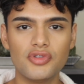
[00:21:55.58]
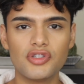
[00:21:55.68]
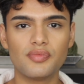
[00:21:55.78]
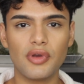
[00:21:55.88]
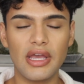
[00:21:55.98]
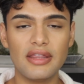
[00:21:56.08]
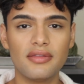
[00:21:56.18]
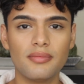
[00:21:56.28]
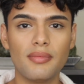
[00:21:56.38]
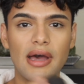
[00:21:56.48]

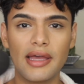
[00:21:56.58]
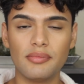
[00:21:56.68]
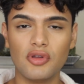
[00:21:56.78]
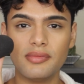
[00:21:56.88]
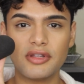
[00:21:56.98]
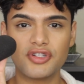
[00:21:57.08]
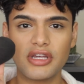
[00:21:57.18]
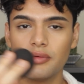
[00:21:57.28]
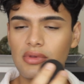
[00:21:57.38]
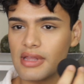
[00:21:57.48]
spray my beauty blender
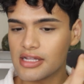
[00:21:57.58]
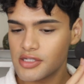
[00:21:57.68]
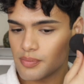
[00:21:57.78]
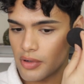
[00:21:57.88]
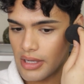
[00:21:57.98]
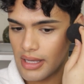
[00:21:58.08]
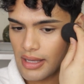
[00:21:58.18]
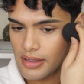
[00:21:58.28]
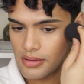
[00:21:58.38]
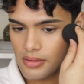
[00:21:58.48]
again with that spray
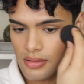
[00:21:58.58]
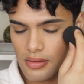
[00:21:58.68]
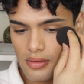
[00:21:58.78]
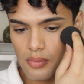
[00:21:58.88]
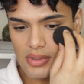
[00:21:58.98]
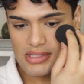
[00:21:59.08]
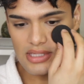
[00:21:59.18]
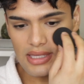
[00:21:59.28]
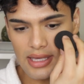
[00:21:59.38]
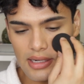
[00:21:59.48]
and once
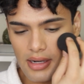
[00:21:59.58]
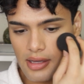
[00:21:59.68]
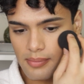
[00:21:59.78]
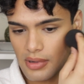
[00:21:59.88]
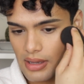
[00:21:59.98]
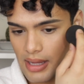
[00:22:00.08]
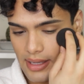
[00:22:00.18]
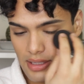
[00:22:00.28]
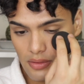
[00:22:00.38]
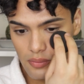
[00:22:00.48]
again
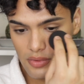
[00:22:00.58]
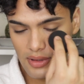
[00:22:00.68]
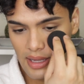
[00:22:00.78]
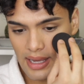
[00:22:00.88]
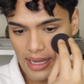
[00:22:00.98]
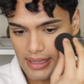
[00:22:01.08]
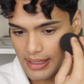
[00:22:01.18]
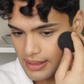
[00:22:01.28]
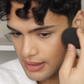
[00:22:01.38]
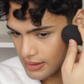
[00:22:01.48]
apply it where the
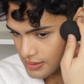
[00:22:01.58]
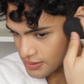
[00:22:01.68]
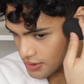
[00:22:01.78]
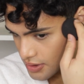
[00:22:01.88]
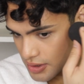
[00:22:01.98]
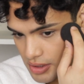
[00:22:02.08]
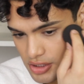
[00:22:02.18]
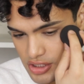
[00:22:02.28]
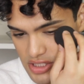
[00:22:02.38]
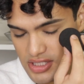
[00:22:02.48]
highlight is,
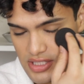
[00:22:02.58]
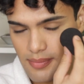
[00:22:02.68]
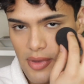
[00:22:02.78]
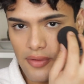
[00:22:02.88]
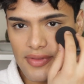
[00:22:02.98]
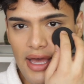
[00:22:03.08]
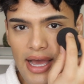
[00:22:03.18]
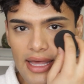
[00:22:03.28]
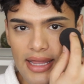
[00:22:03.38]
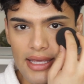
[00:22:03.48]
just to melt the
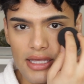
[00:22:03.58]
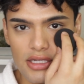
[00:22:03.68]
highlight